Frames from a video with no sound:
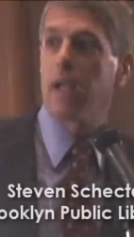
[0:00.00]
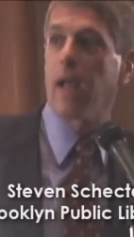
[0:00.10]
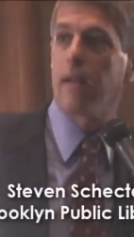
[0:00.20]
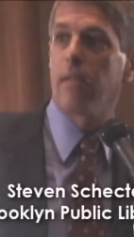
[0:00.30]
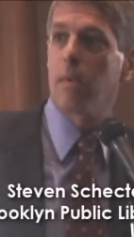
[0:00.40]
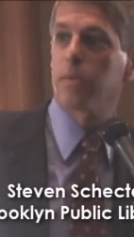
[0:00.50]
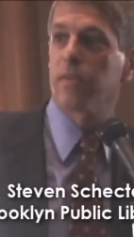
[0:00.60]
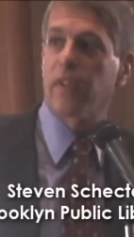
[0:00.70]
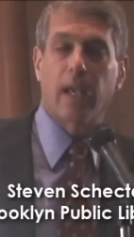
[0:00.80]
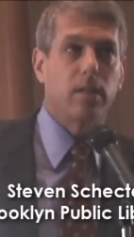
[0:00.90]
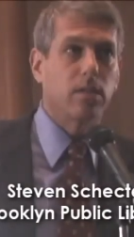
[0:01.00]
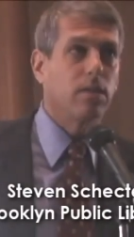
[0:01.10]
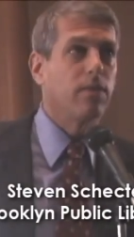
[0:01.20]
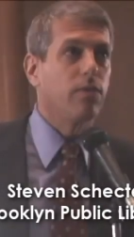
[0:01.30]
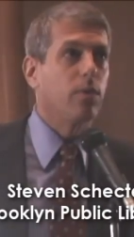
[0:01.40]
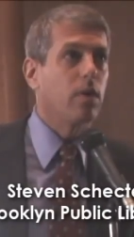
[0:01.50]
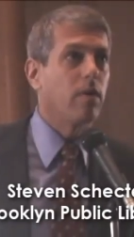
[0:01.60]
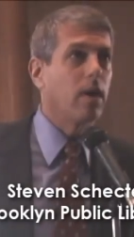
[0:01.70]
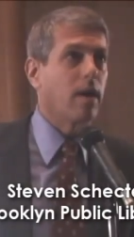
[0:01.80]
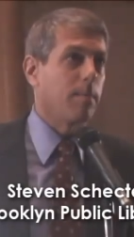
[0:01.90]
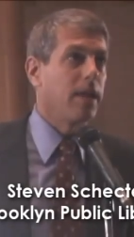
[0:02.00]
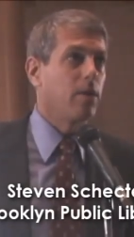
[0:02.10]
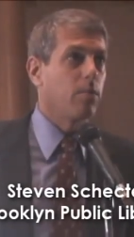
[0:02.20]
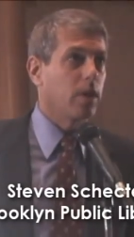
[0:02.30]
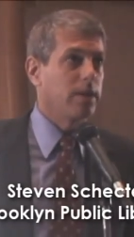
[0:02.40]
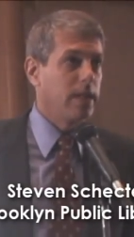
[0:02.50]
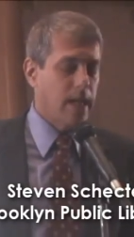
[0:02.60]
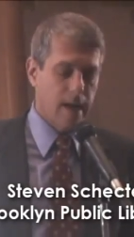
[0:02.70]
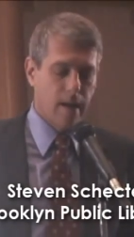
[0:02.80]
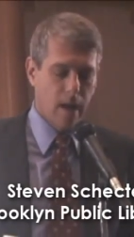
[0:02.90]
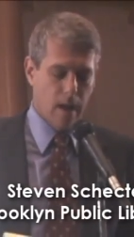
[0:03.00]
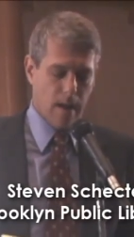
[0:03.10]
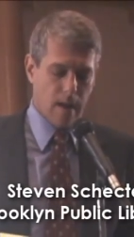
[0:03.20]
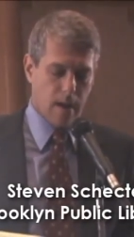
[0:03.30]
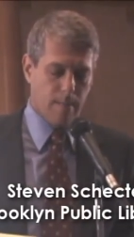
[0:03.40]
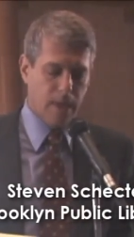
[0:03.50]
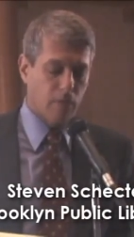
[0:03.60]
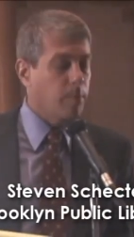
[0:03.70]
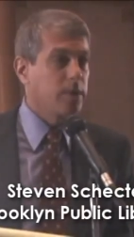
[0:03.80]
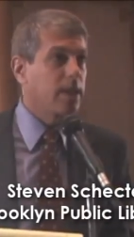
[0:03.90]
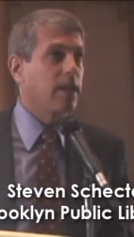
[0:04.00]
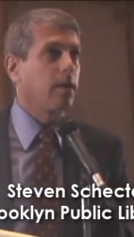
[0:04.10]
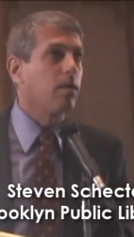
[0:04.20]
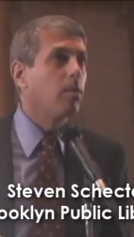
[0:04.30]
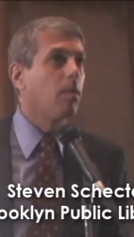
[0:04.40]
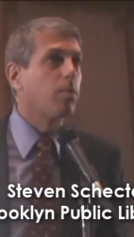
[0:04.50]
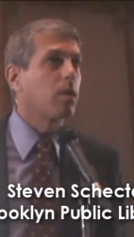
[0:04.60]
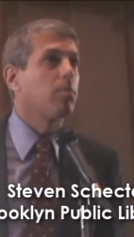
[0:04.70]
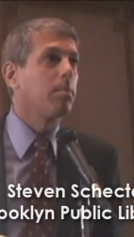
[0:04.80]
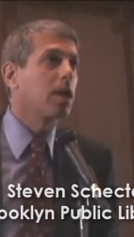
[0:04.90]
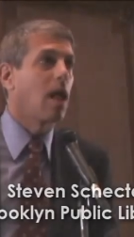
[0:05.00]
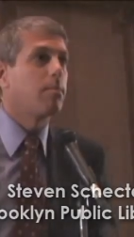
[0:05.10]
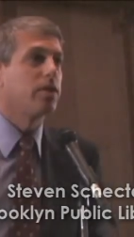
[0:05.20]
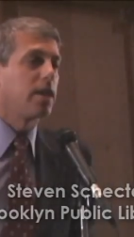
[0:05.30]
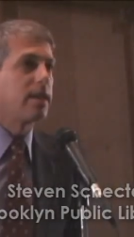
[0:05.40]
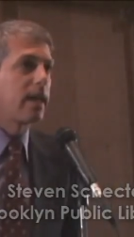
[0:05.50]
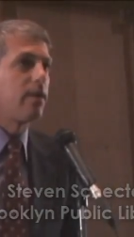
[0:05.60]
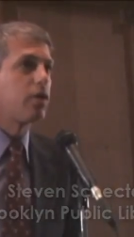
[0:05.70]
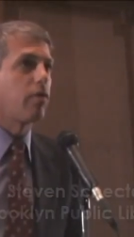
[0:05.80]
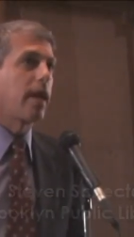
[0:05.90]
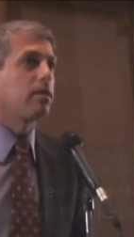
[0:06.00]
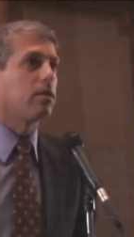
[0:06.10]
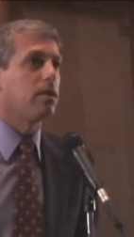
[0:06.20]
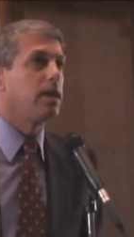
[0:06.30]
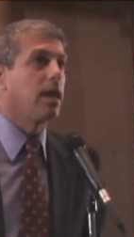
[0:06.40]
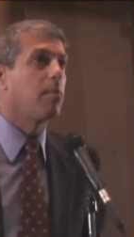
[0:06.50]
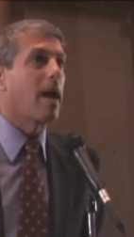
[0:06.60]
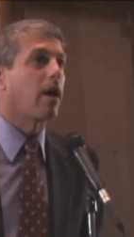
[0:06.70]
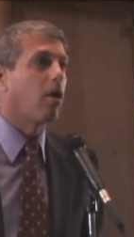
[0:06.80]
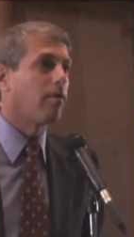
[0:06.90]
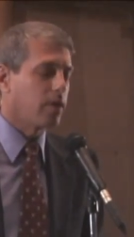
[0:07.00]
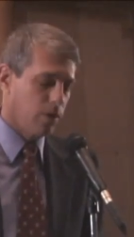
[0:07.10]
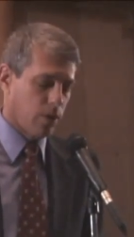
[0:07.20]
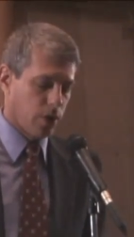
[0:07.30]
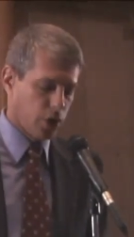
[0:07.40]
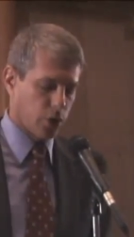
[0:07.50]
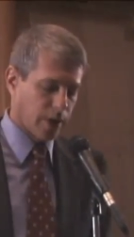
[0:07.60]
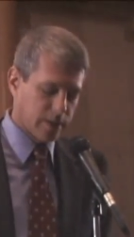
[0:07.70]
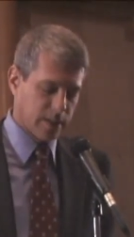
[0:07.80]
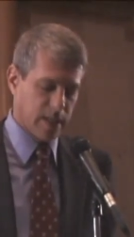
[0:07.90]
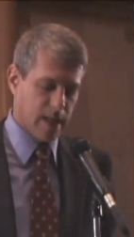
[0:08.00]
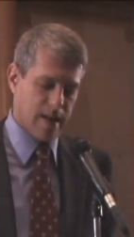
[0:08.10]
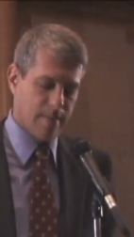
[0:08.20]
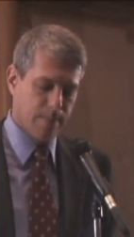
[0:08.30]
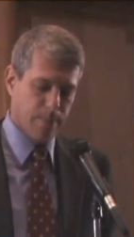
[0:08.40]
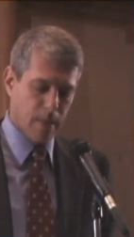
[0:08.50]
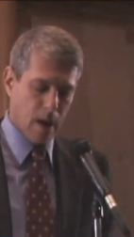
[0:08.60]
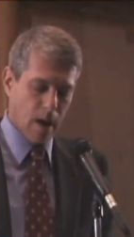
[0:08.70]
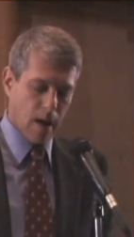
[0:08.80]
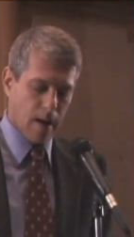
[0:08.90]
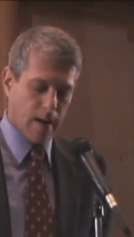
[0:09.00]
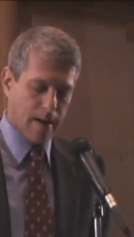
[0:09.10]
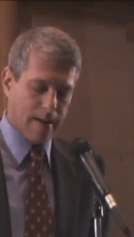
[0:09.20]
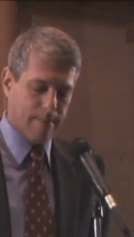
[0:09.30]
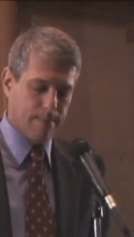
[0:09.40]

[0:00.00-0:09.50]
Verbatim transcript: and the members of the council for uh, coming here to Brooklyn today. I'm here representing Brooklyn Public Library's Executive Director, Dion MacHarvin, who couldn't join us today. Uh,